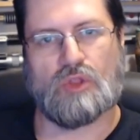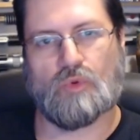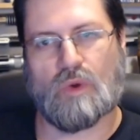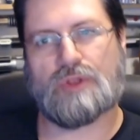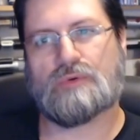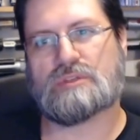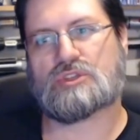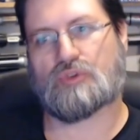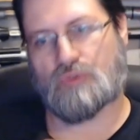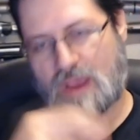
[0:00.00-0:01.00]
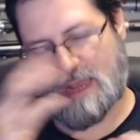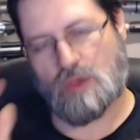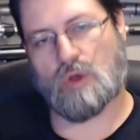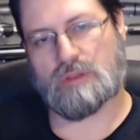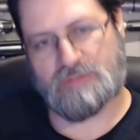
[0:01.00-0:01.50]
the one who is creating
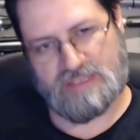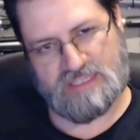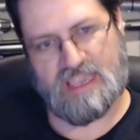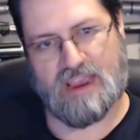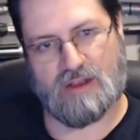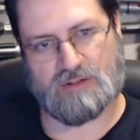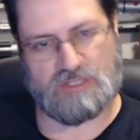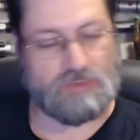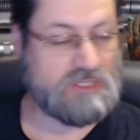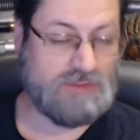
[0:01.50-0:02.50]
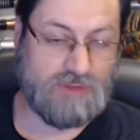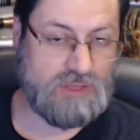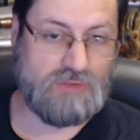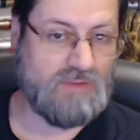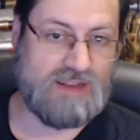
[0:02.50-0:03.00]
all of these characters, specifically
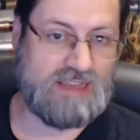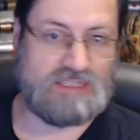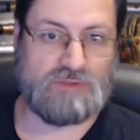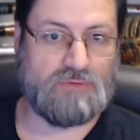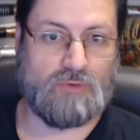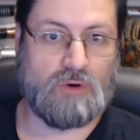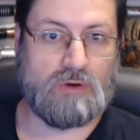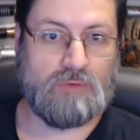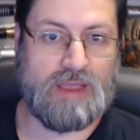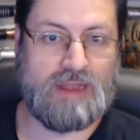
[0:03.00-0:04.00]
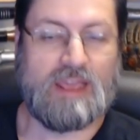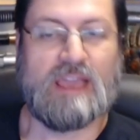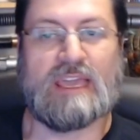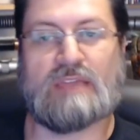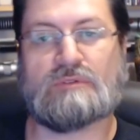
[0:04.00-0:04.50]
the Fantastic Four, right?
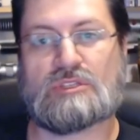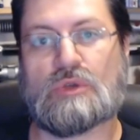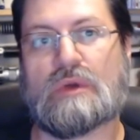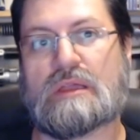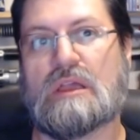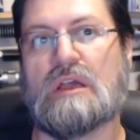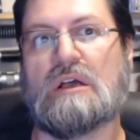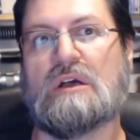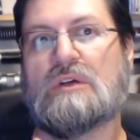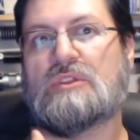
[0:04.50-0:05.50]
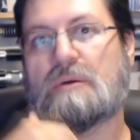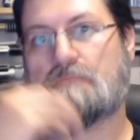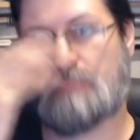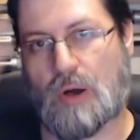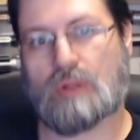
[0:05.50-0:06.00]
He was doing the
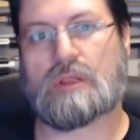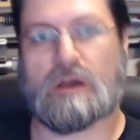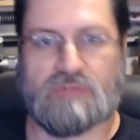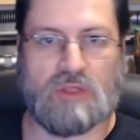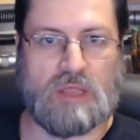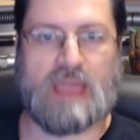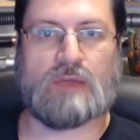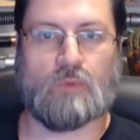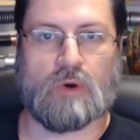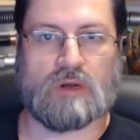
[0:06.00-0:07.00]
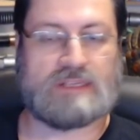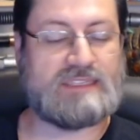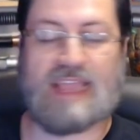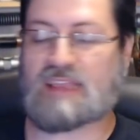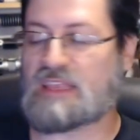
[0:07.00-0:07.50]
bulk of the legwork.
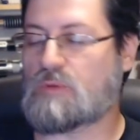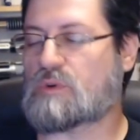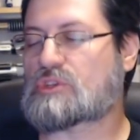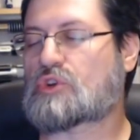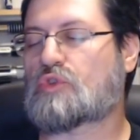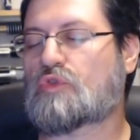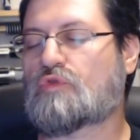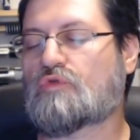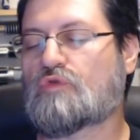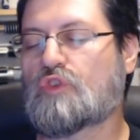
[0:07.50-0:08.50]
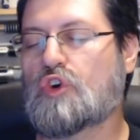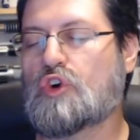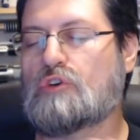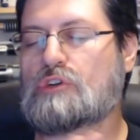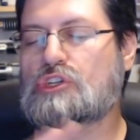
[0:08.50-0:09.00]
Stan Lee was
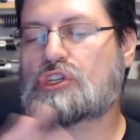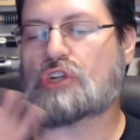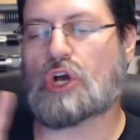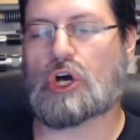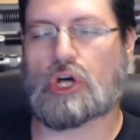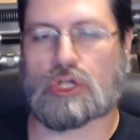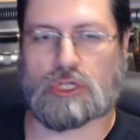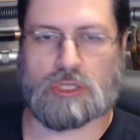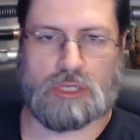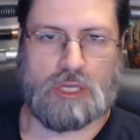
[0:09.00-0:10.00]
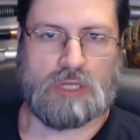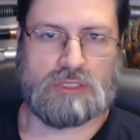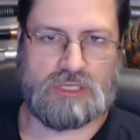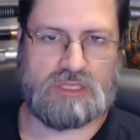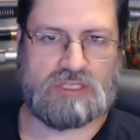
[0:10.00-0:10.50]
crucial
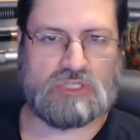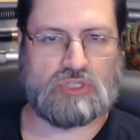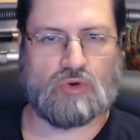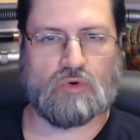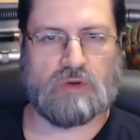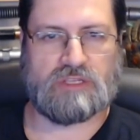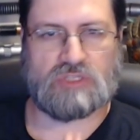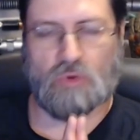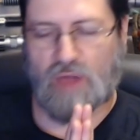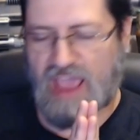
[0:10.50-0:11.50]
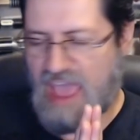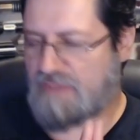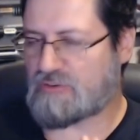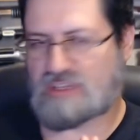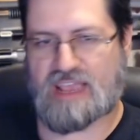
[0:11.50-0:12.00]
to these stories. Don't
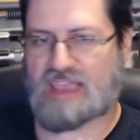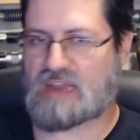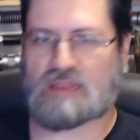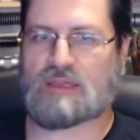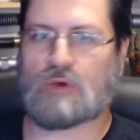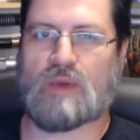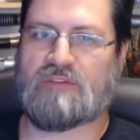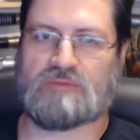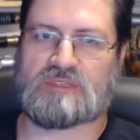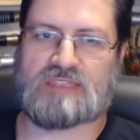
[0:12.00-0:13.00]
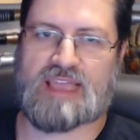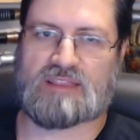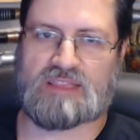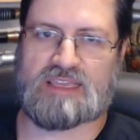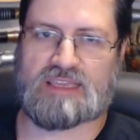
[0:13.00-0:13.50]
ever take anything away from
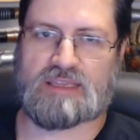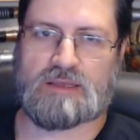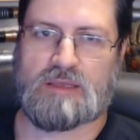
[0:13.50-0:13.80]
Stan Lee.